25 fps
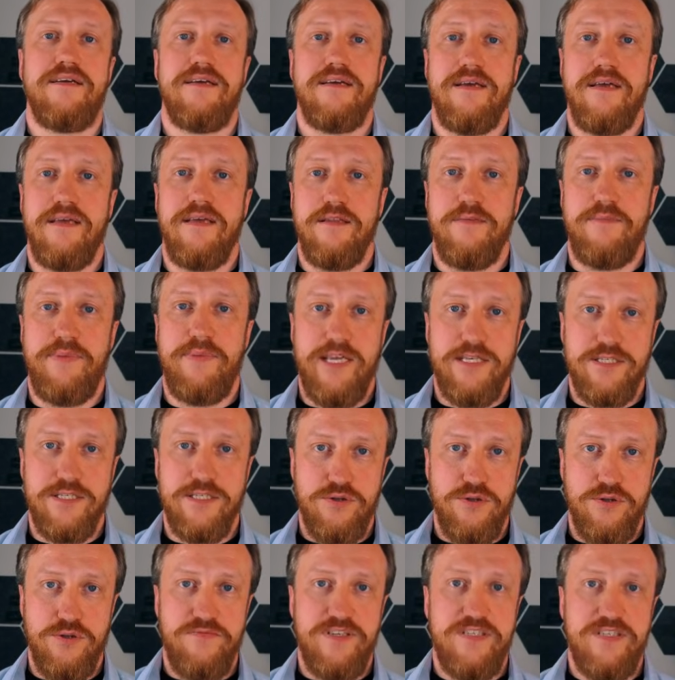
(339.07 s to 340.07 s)
and
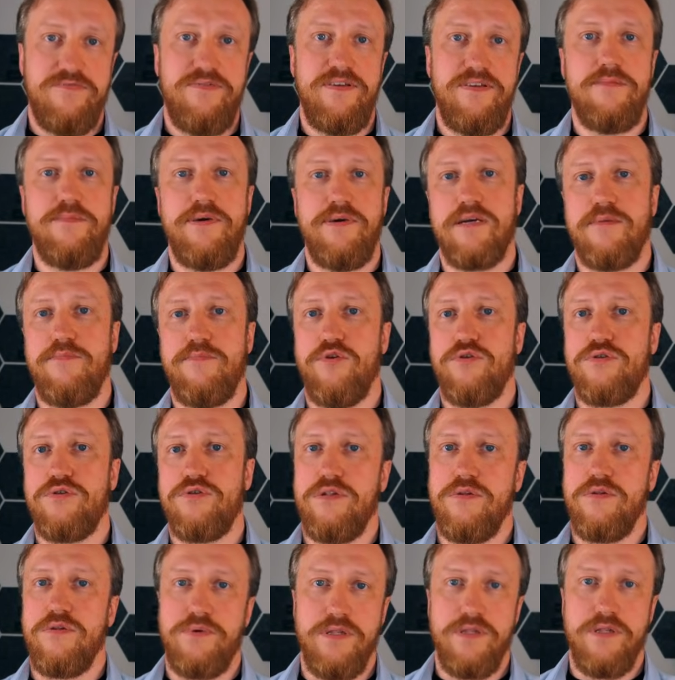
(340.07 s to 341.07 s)
based on this feedback,
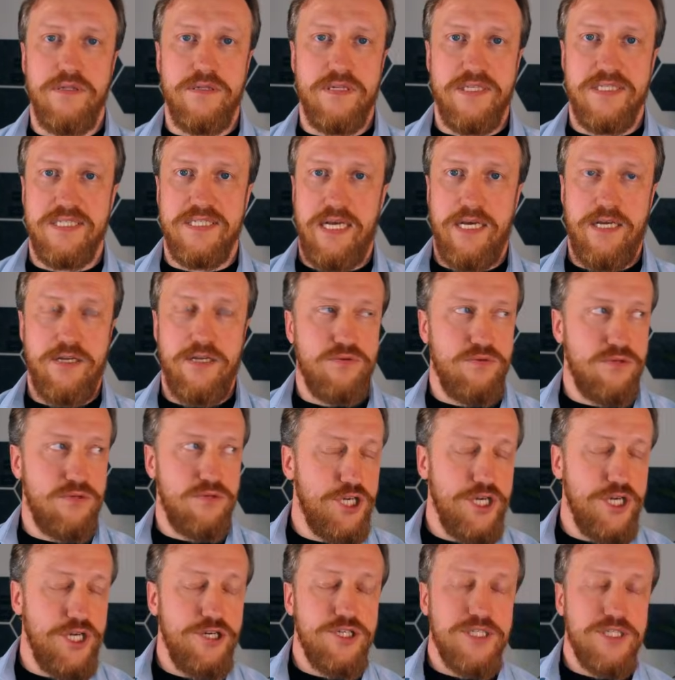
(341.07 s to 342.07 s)
model will decide to
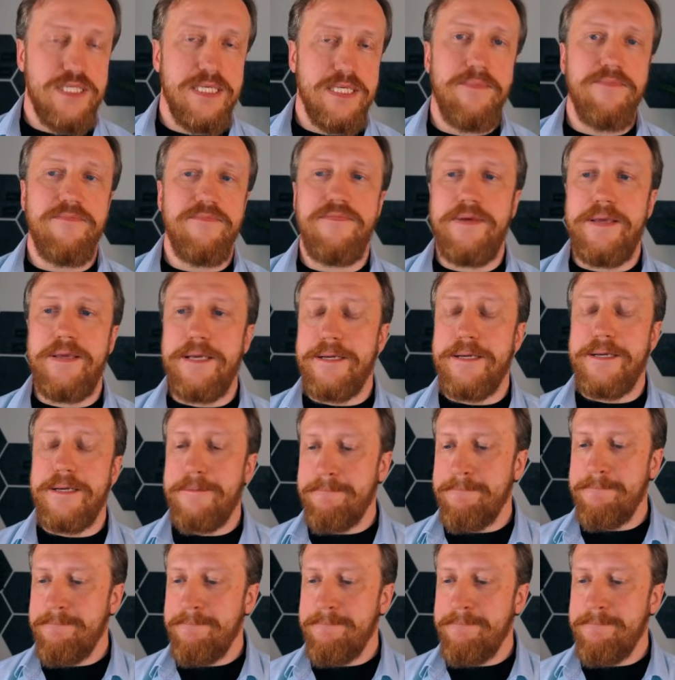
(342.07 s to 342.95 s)
change something.